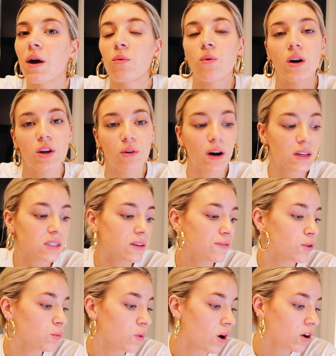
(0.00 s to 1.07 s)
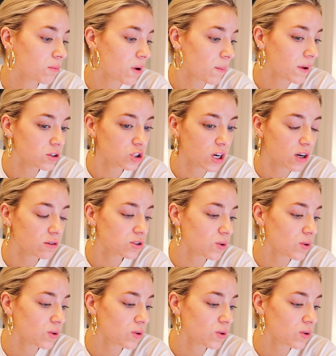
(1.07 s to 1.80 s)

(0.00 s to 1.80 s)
I want you guys to feel welcome on my channel.